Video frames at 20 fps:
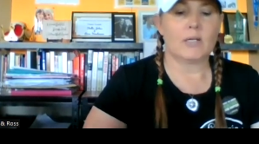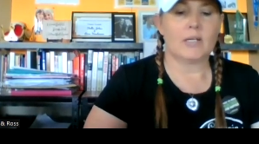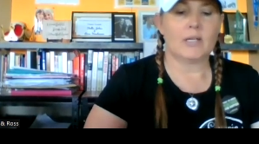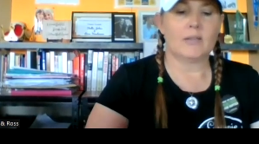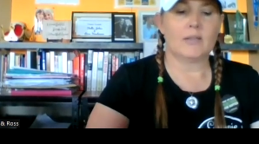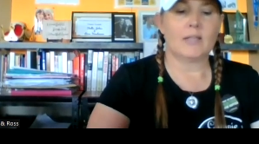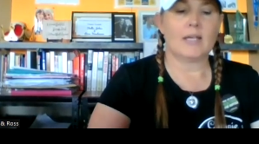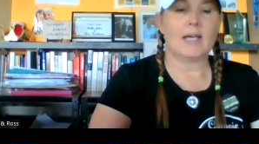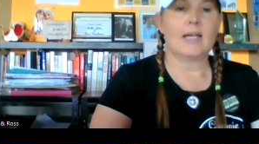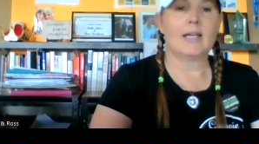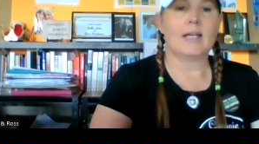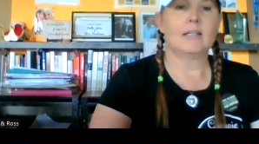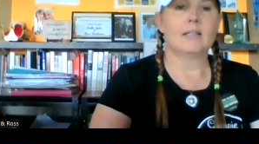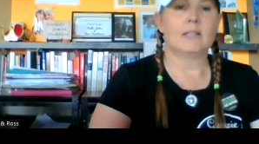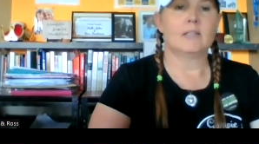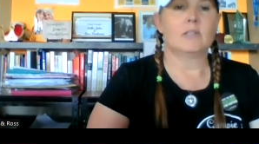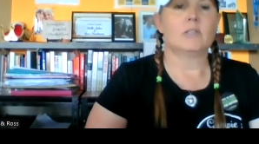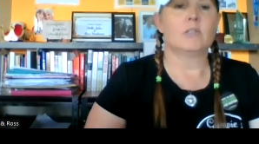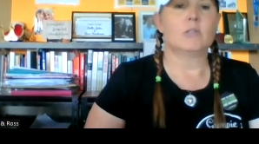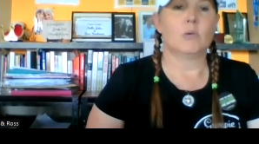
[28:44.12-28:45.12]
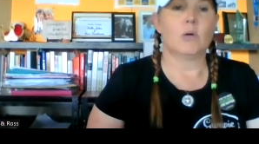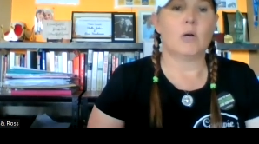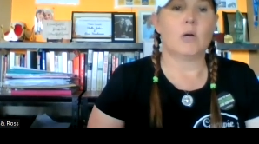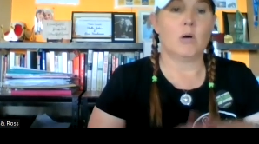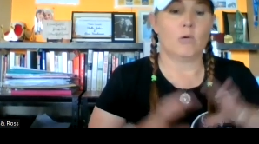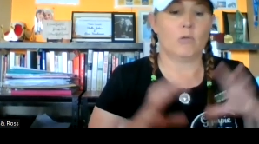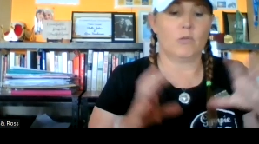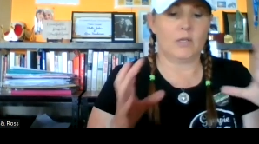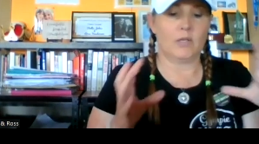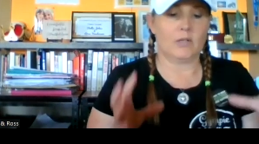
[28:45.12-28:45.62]
where they do a
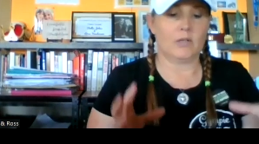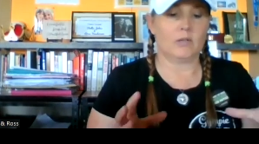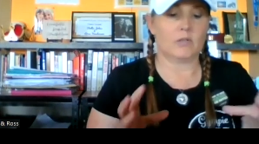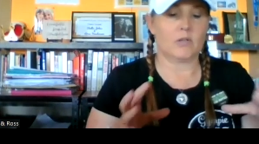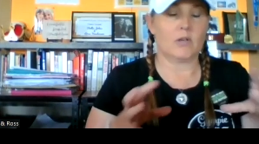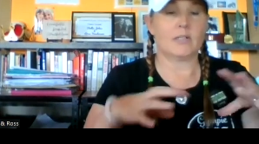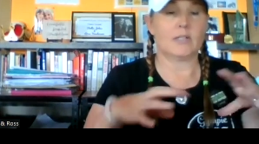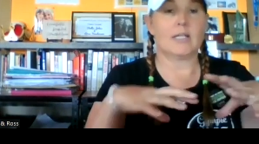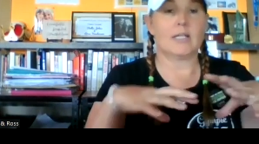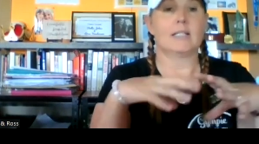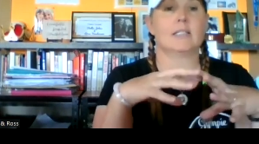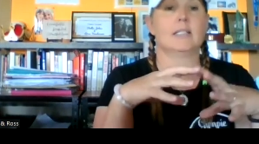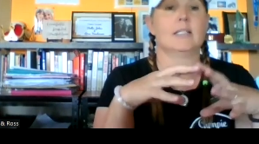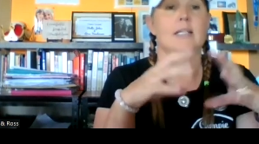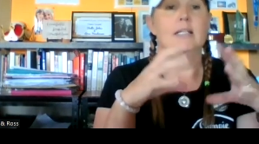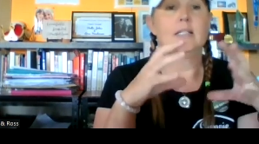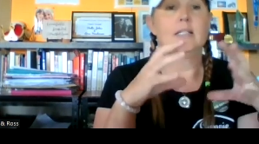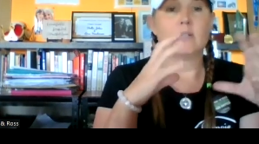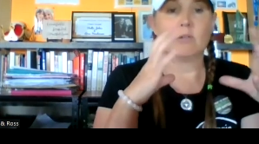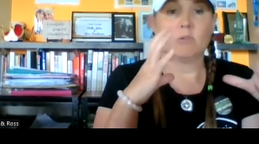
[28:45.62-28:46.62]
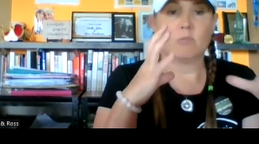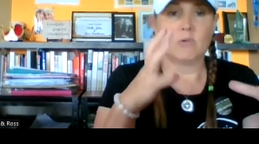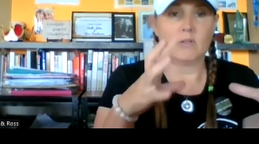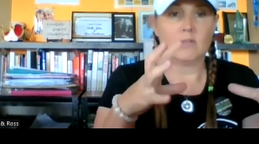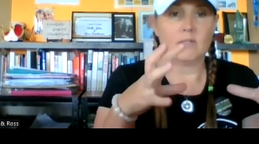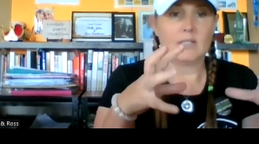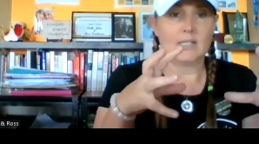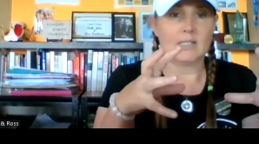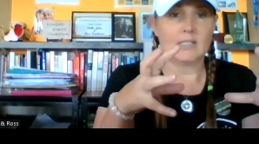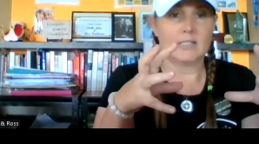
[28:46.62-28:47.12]
whole thing on contacts, and he's got a
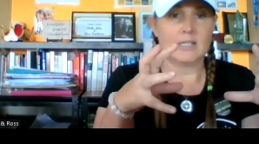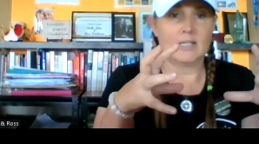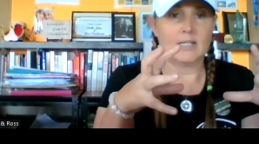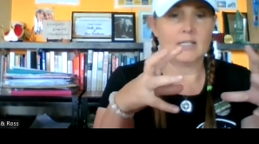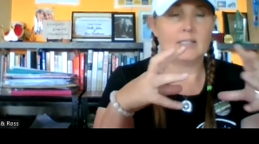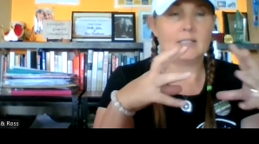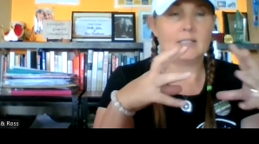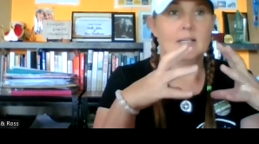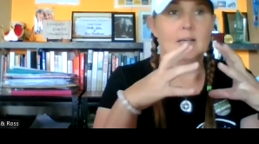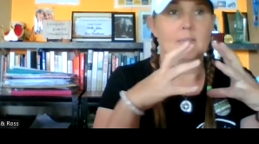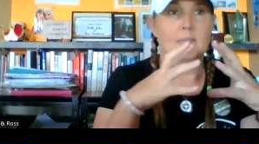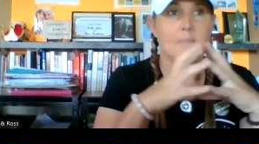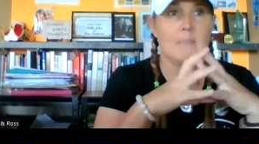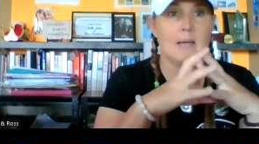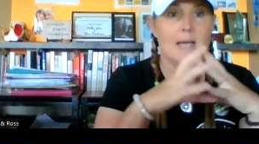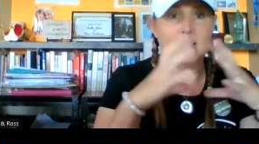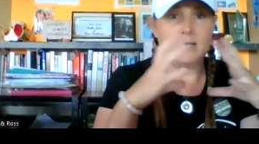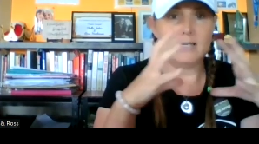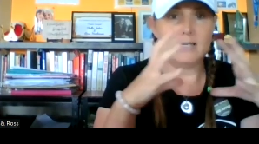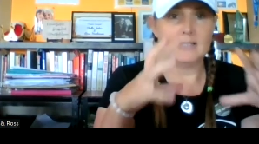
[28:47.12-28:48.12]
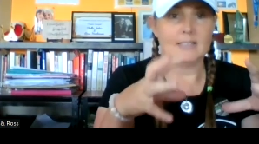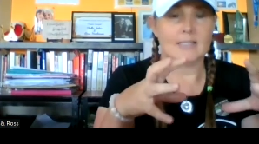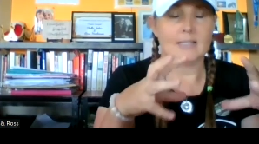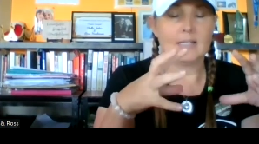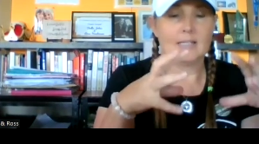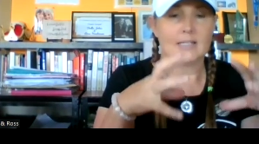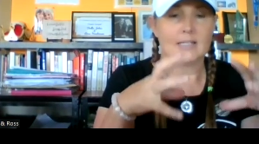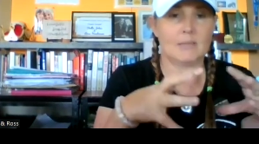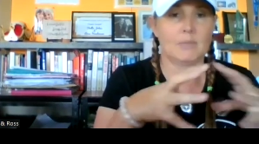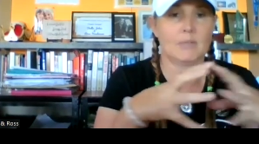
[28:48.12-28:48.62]
Rolodex and he's amazing
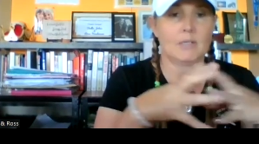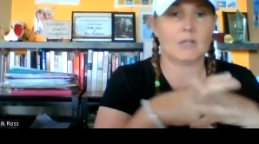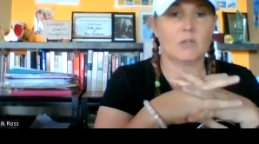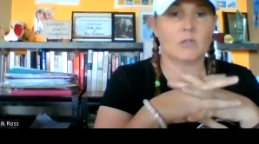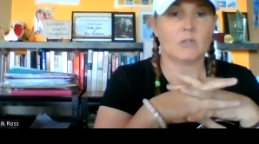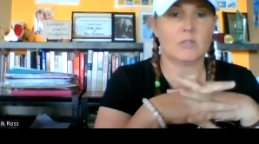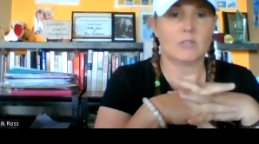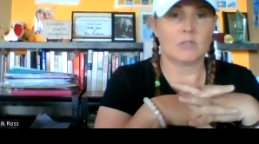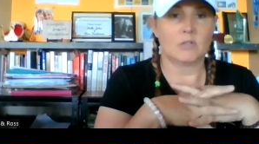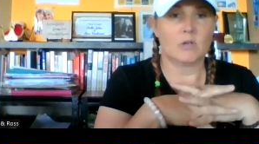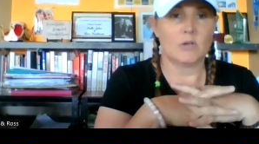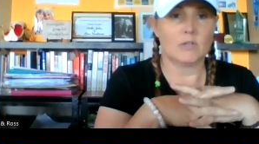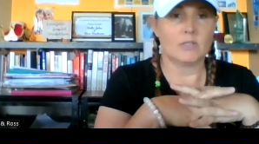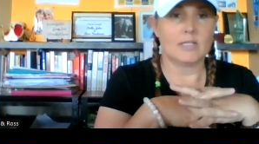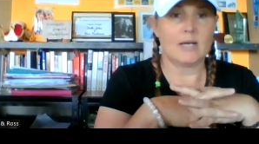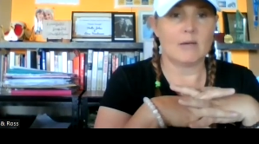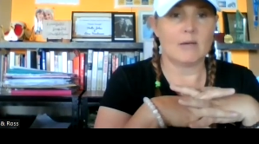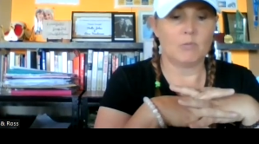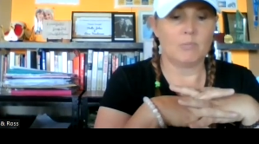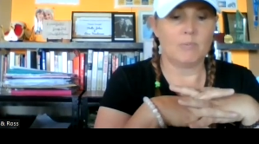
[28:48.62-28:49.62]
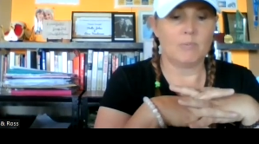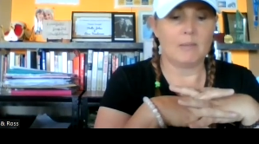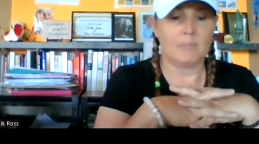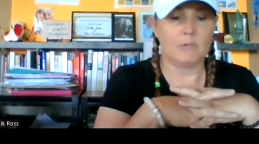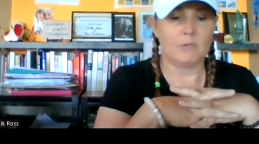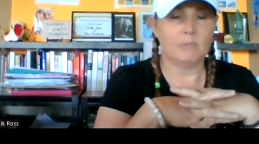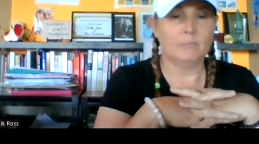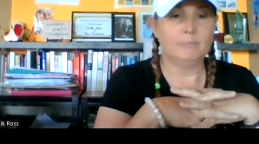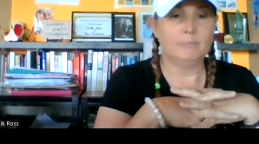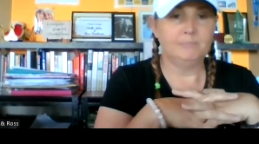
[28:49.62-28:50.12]
at keeping in contact with
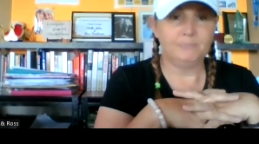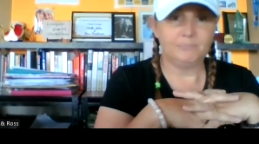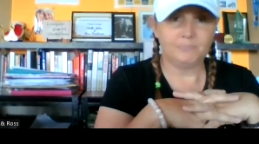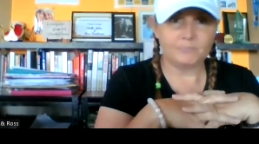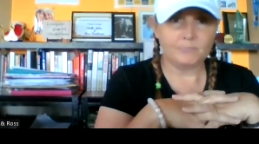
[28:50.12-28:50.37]
people.